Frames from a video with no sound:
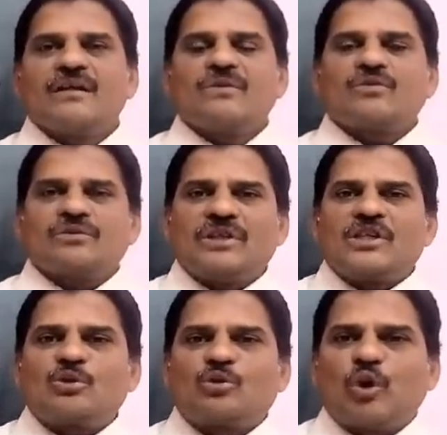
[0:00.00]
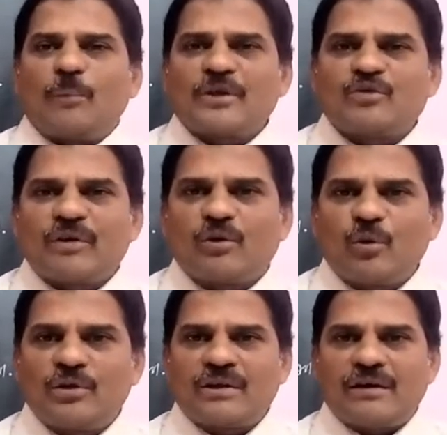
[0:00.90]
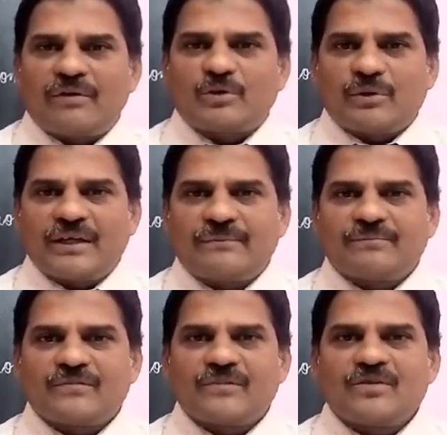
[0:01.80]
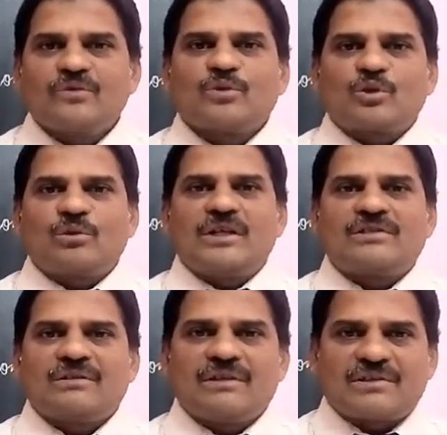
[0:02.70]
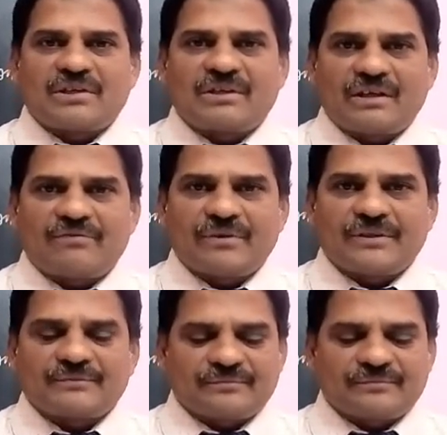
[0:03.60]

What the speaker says: So these two topics we are going to cover today. So students, listen carefully.